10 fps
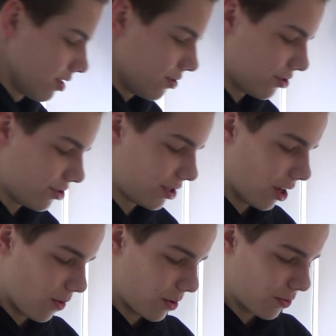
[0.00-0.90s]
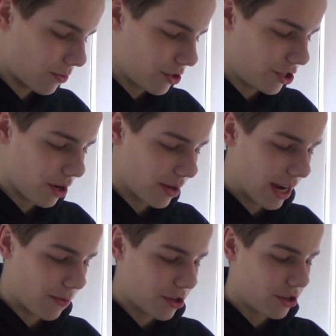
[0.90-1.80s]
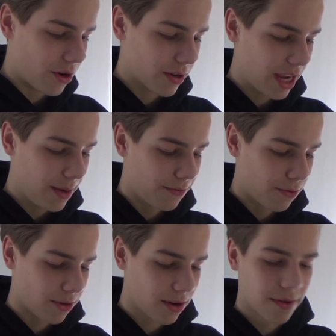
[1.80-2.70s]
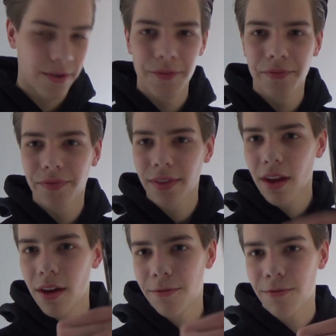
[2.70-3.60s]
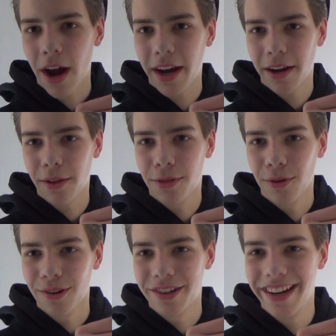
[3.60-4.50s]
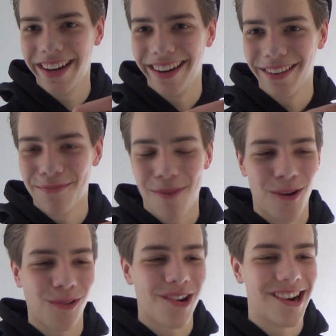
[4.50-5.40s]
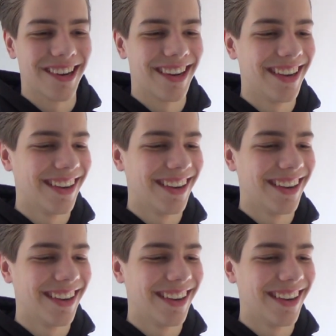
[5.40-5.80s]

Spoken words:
just to show again what y'all came for, Friday the 13th, part 1.